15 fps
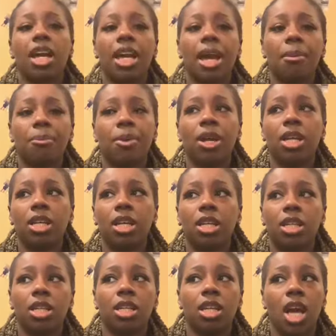got pregnant,
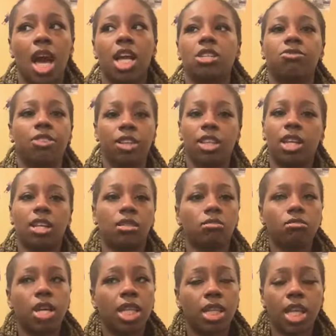and then I found that
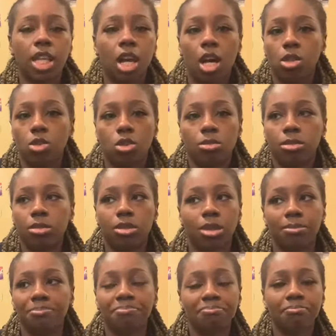at the end of October.
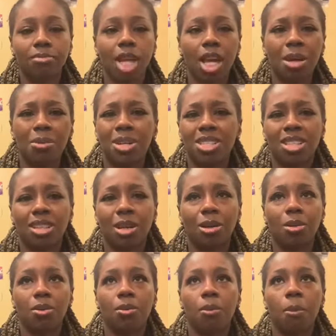So it wasn't long.
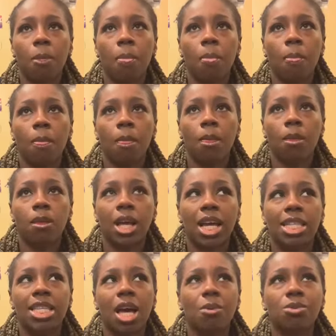Like I
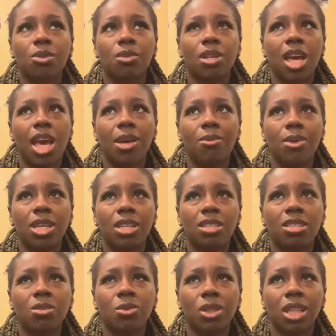said, I was only 8 weeks,
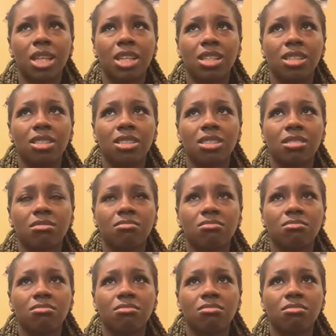what that is.
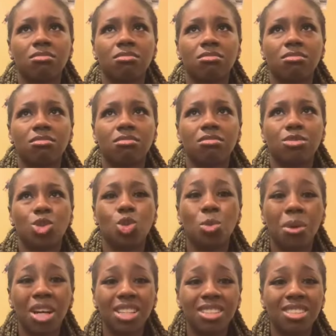2
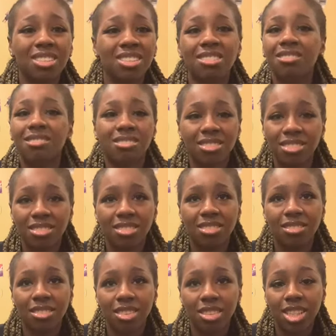months.
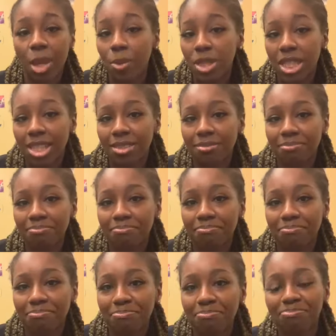That was
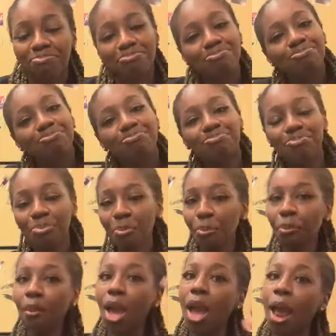
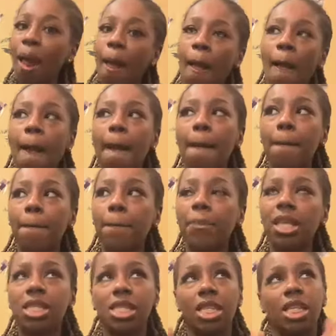it.
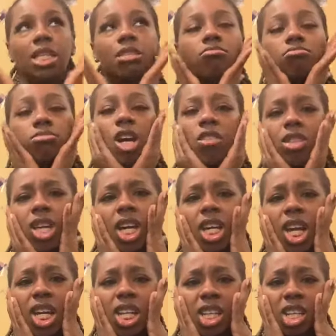Let's see. I don't think I
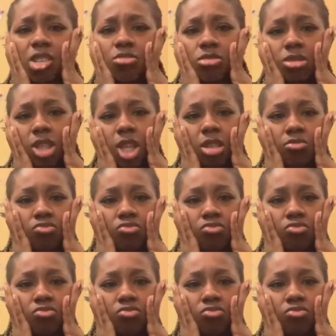got nothing else to say.